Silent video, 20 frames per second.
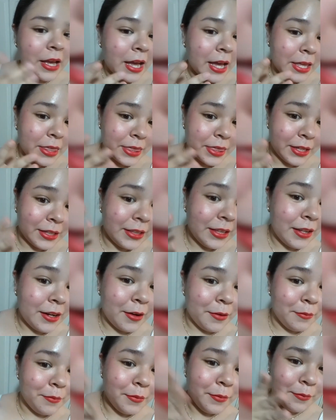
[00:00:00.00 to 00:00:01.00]
I think that
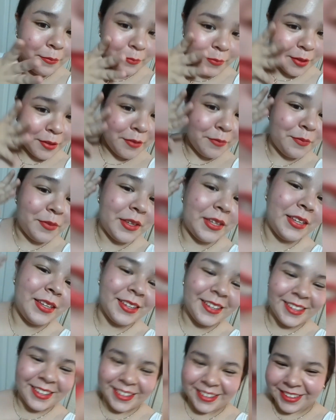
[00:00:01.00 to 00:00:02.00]
I'm very
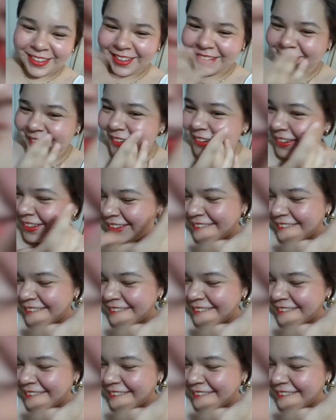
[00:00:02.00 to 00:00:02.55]
pink here,